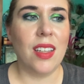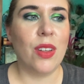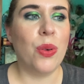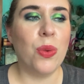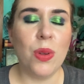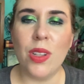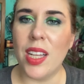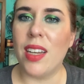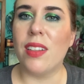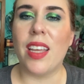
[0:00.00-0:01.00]
cool
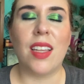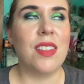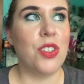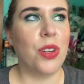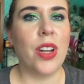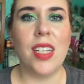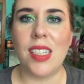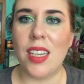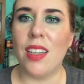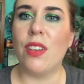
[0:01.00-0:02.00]
and it like such a good
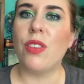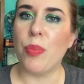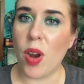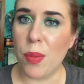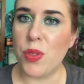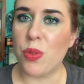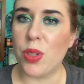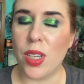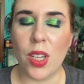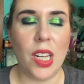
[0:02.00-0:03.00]
idea and the prompts were
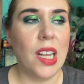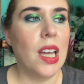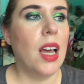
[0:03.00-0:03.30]
really good,